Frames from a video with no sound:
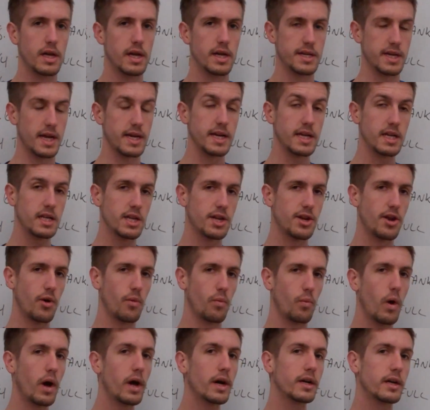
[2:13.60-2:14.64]
is I need to know
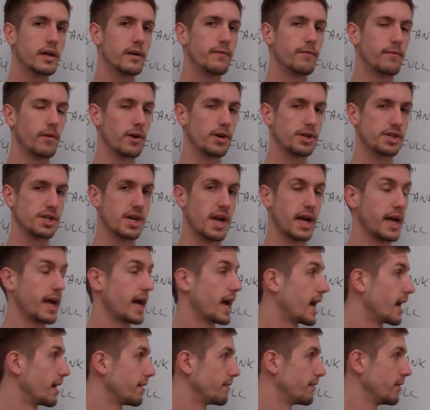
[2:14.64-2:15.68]
what conversion I
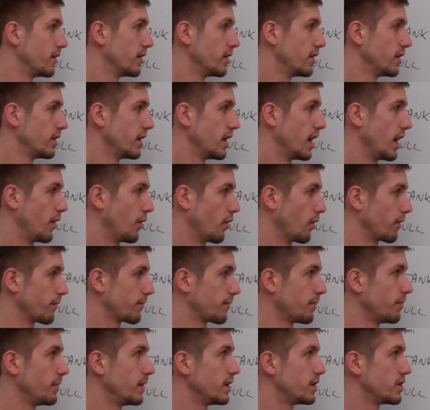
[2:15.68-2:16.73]
have in order
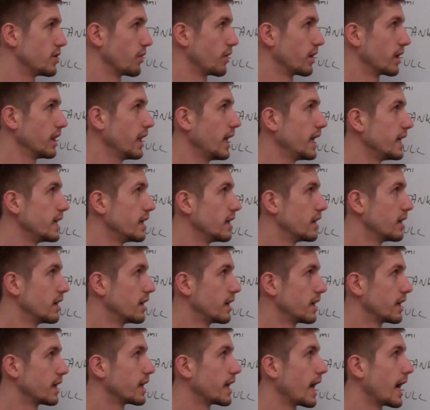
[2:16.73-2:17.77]
for me to relate
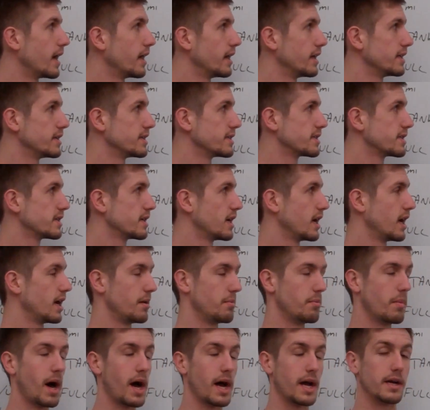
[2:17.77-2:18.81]
gallons
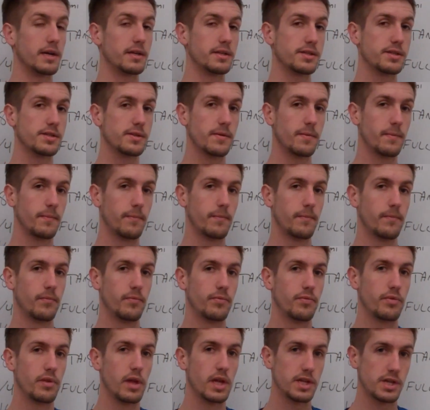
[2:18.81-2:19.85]
and miles.
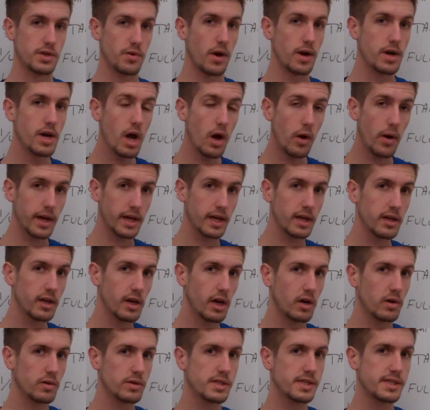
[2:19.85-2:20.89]
And so I know I can
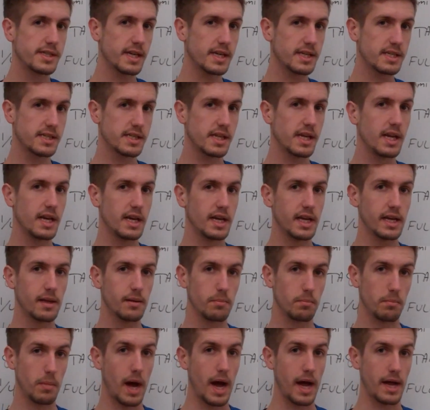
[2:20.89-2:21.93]
go 16
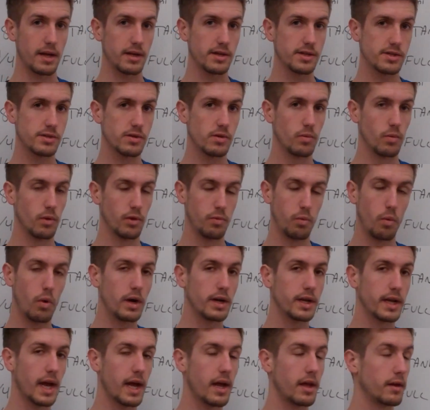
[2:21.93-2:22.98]
miles with
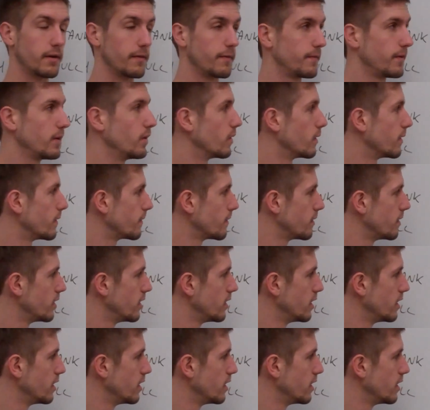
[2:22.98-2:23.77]
1 gallon of fuel.